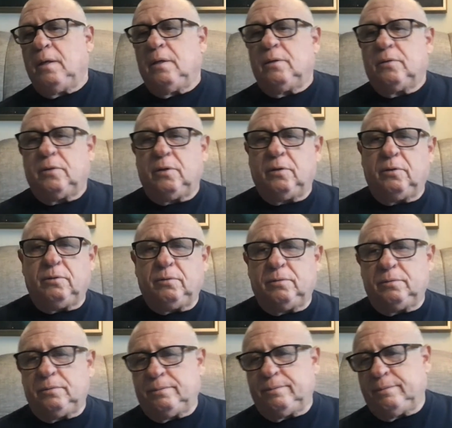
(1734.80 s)

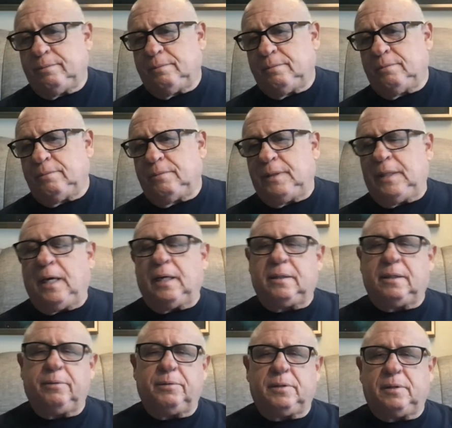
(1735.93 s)
So
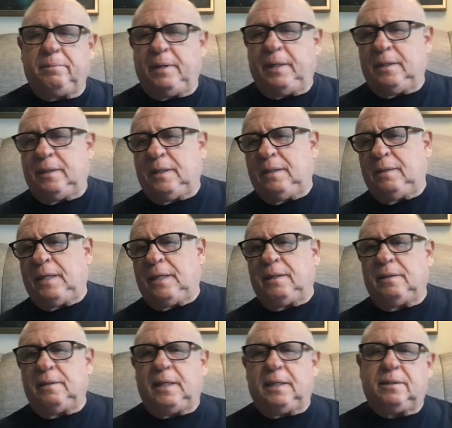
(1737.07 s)
Yati was lamenting that
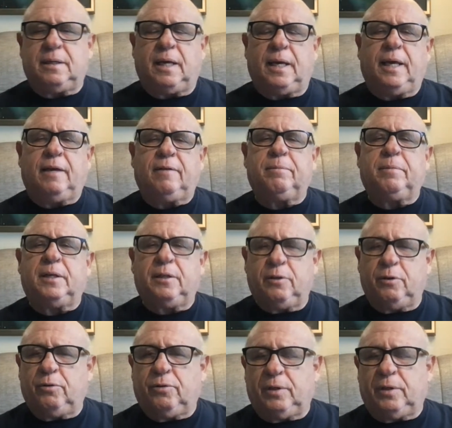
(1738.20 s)
unless I have my youth,